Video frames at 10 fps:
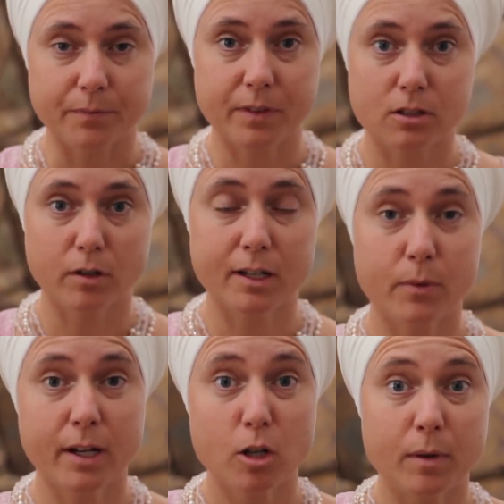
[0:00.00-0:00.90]
within the
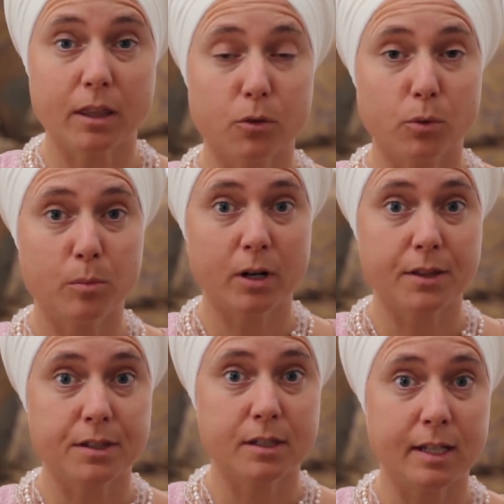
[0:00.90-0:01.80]
nostrils
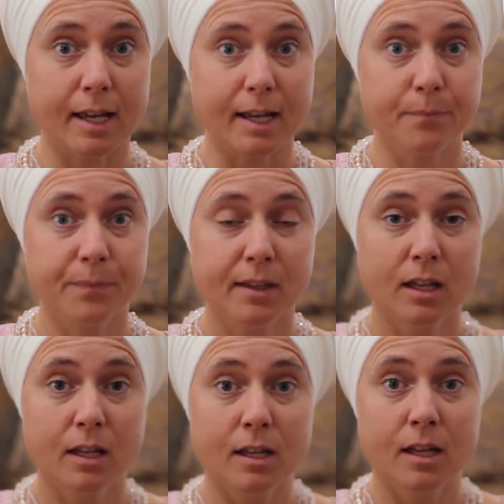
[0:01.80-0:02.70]
remain motionless.